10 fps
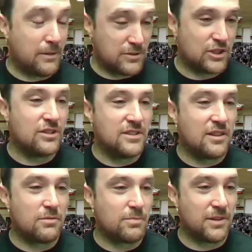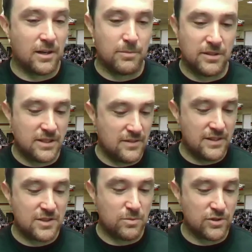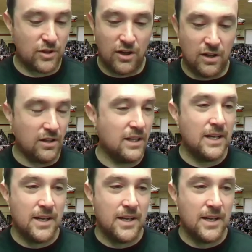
I was a good D3 player, but th- this was all,